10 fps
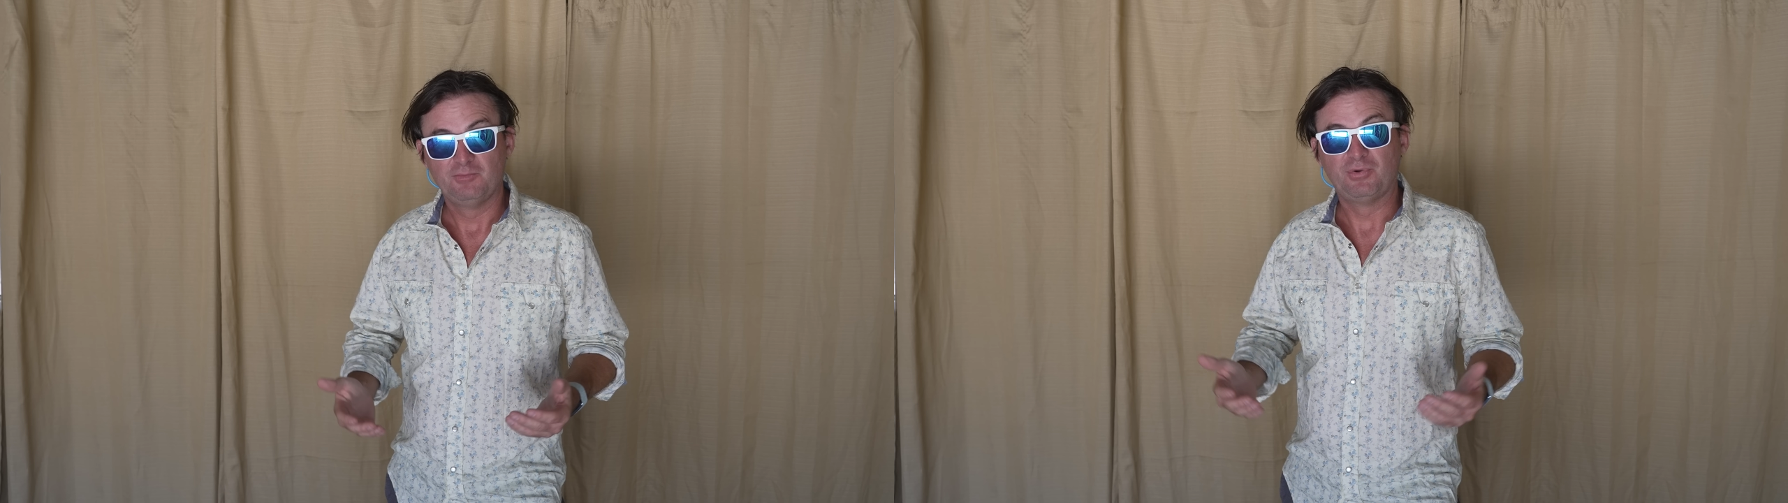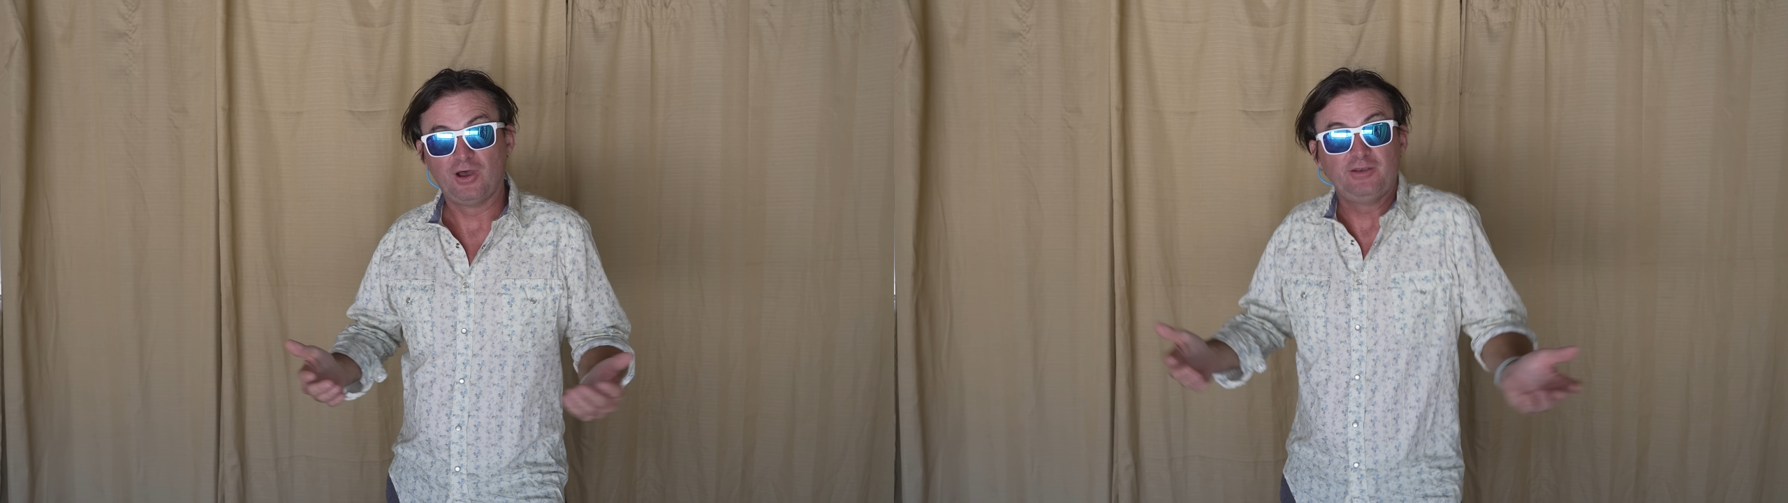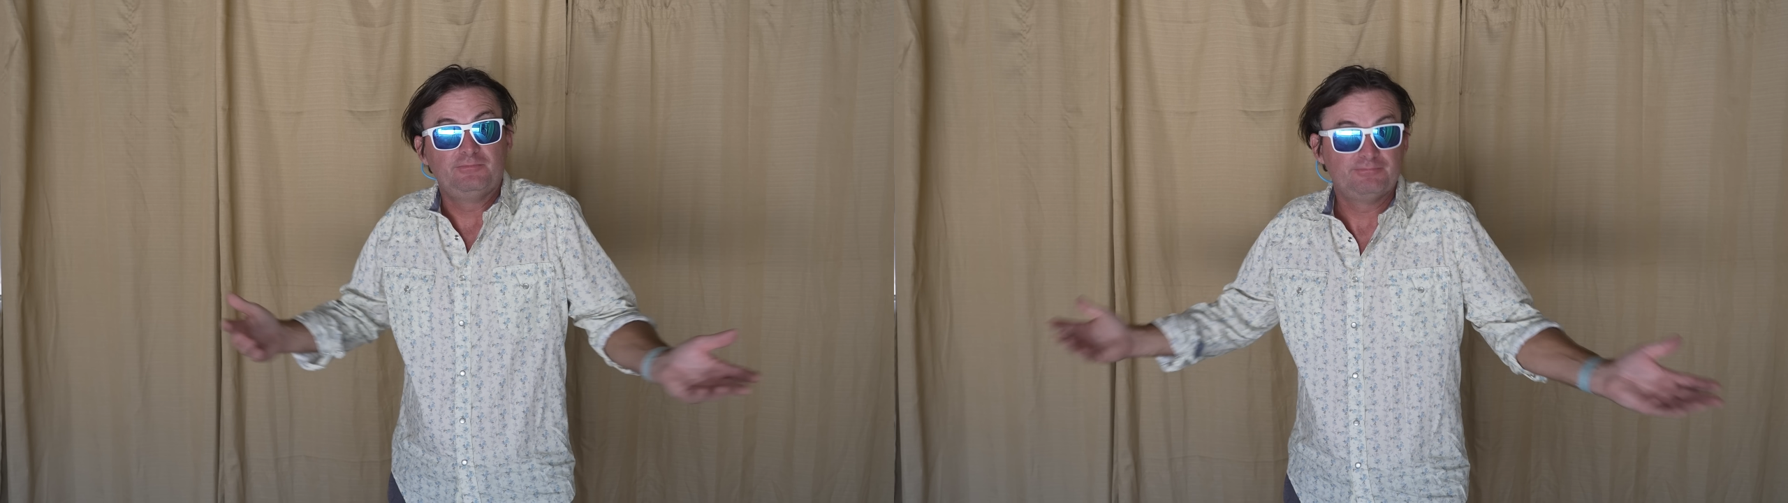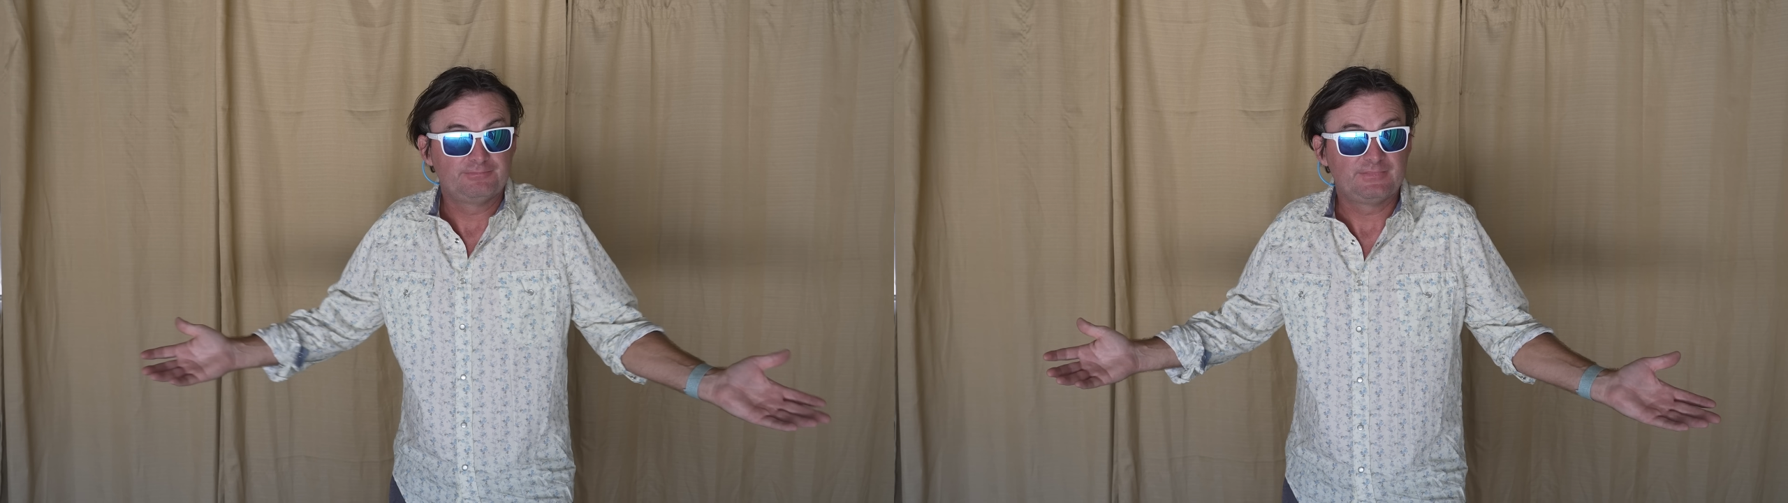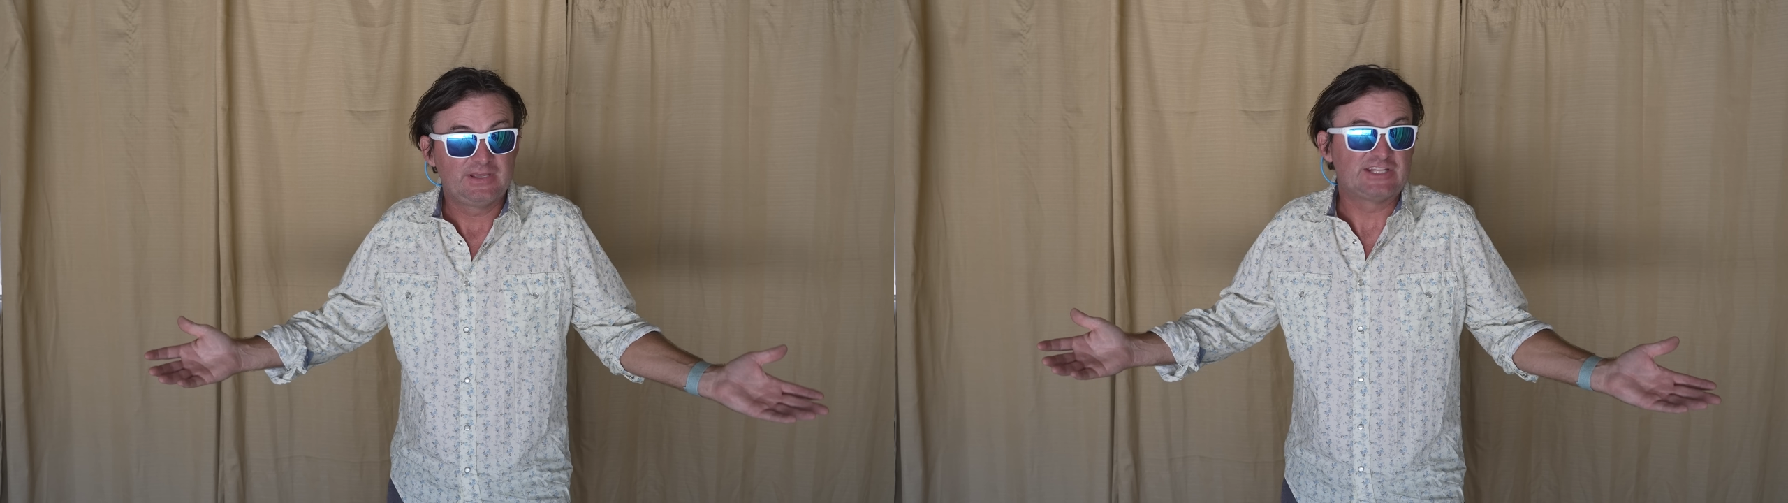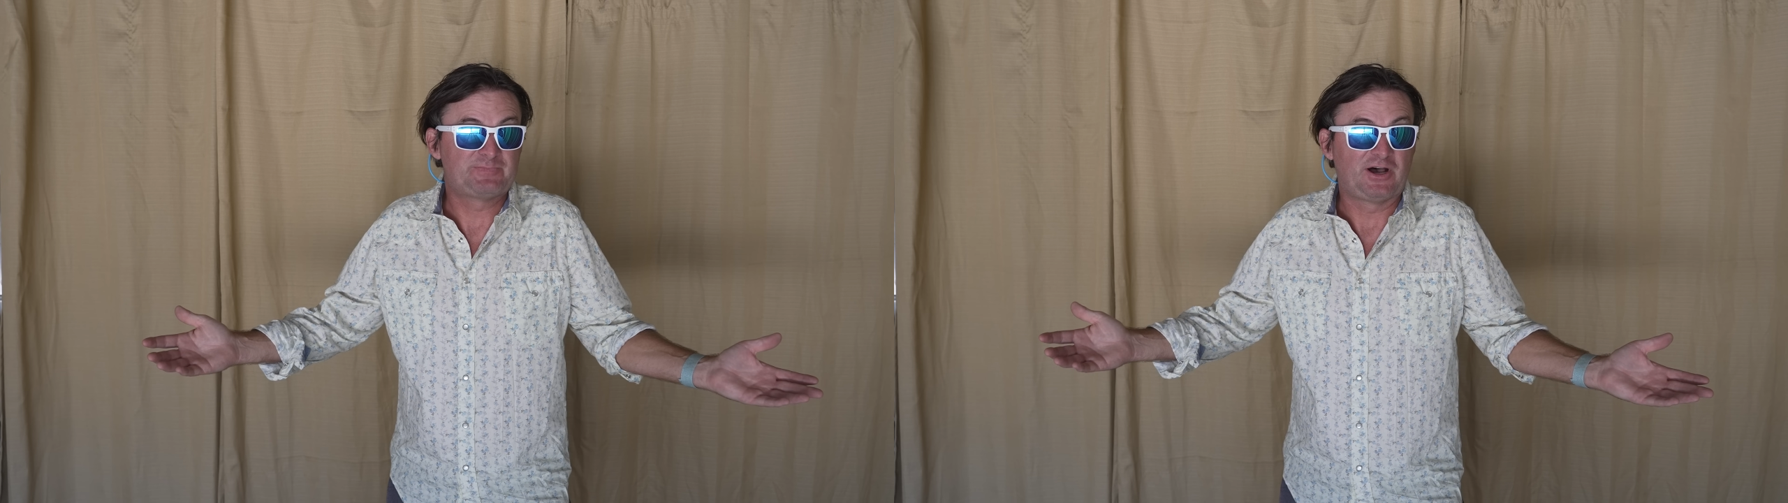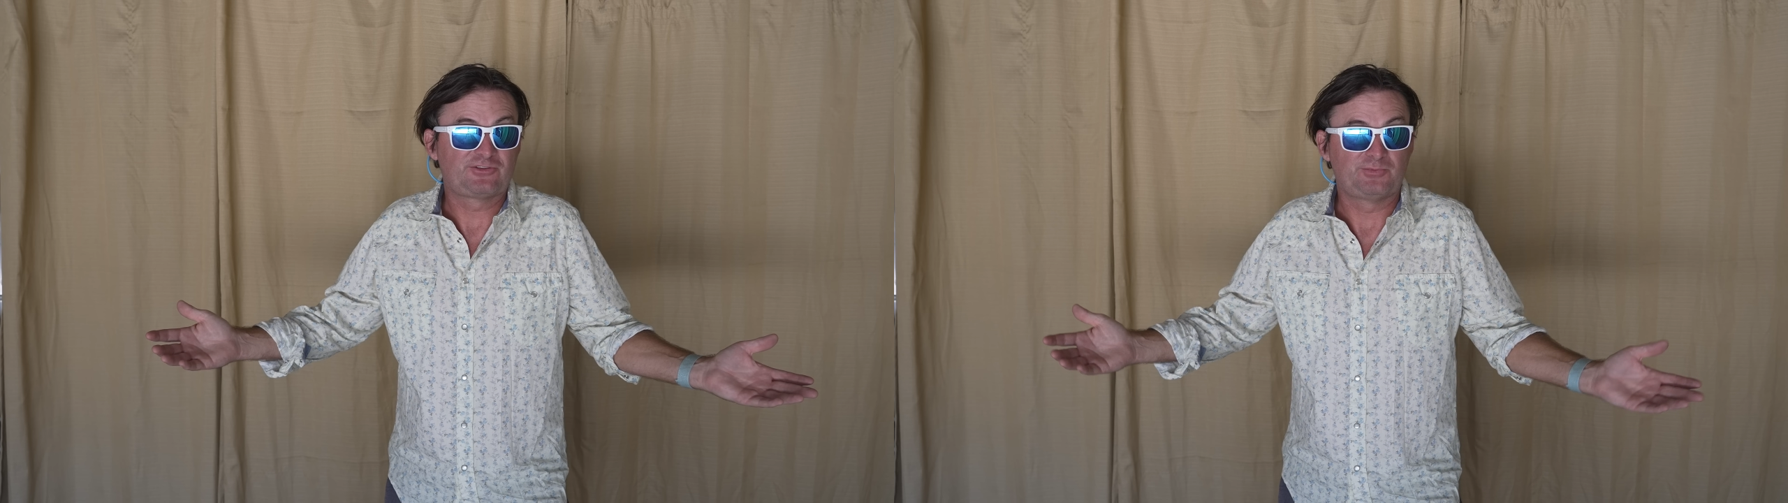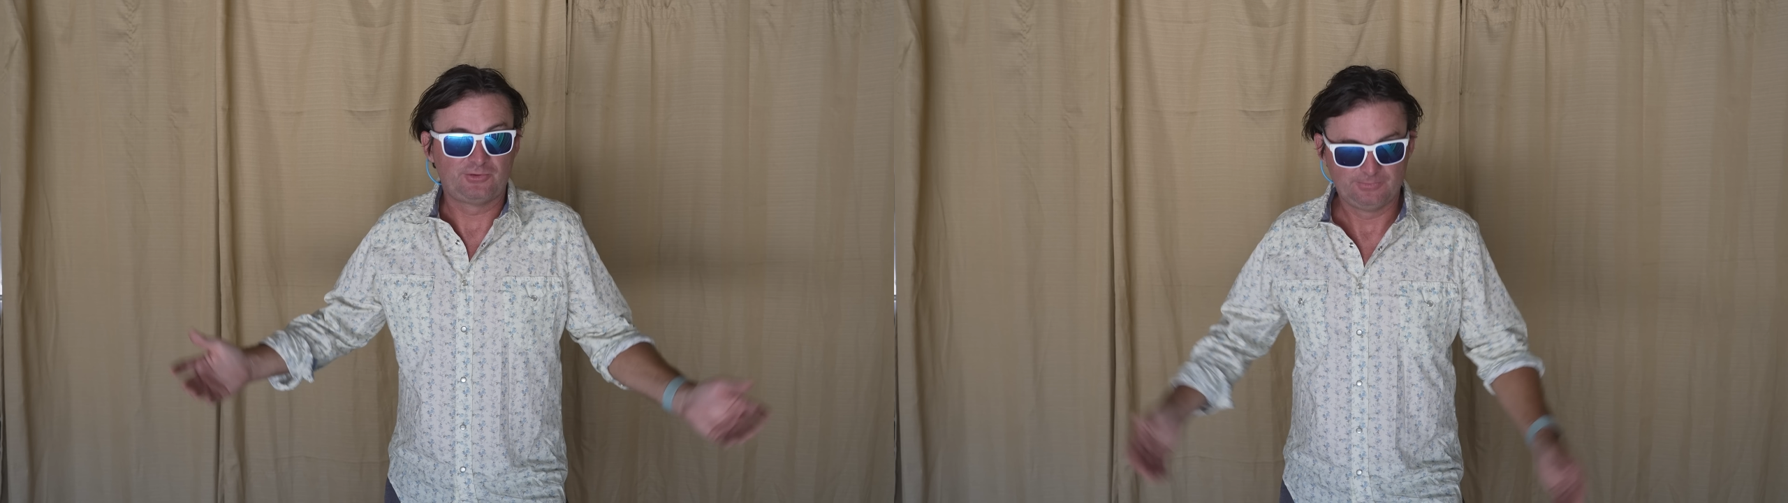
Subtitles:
but it's possible.